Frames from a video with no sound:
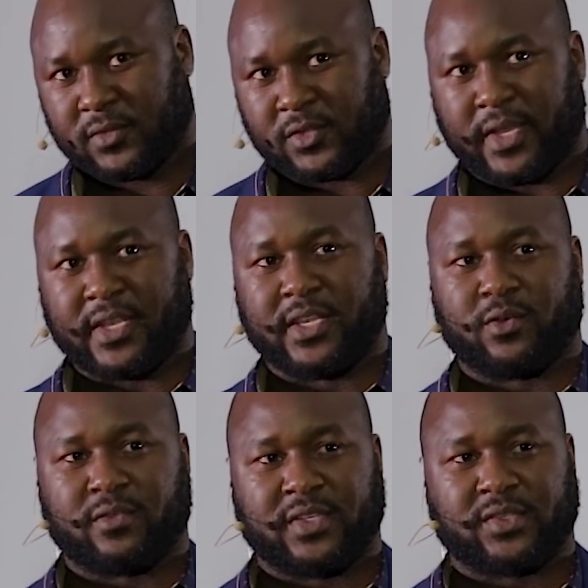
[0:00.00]
So I
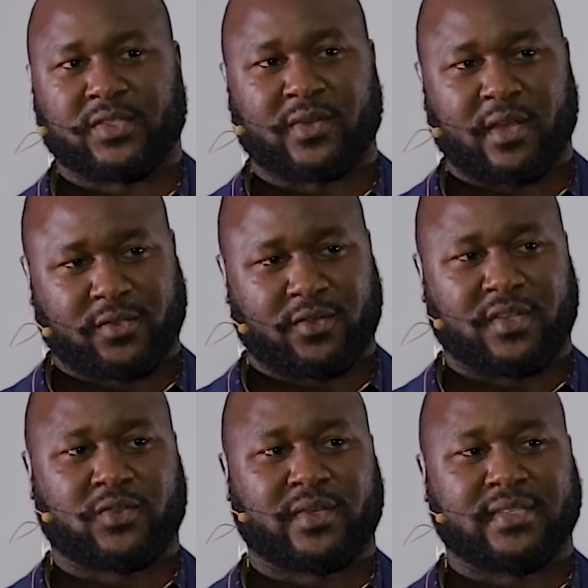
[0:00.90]
knew this is where I was
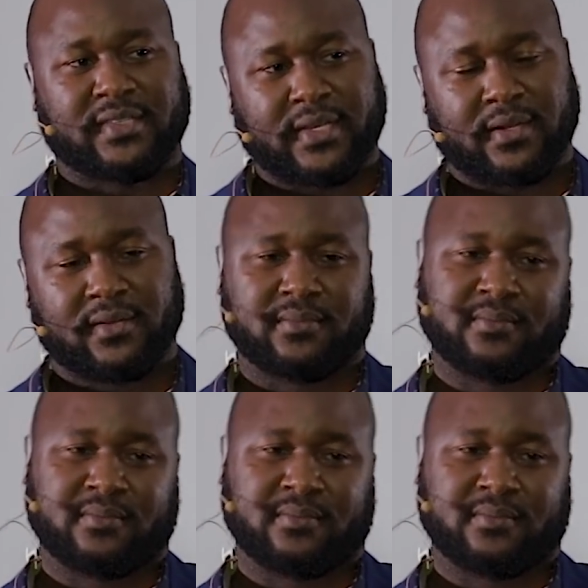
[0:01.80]
going to excel.